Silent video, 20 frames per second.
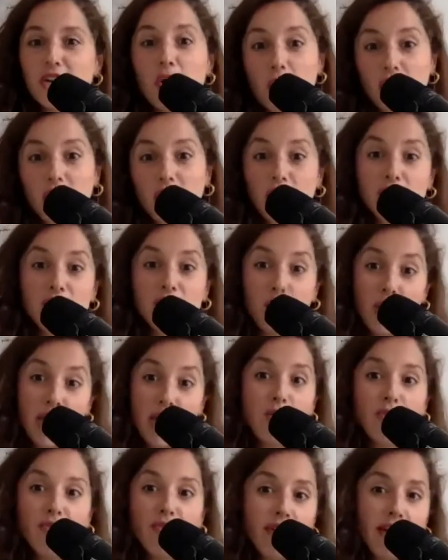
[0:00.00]
along the way
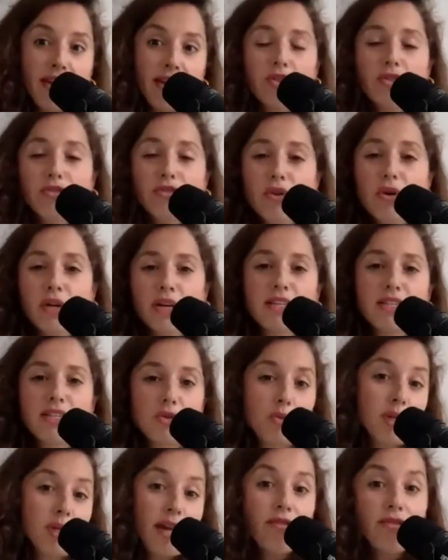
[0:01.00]
you find your voice,
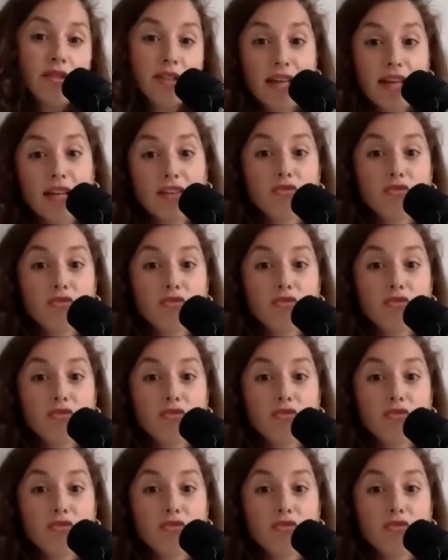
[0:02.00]
whatever that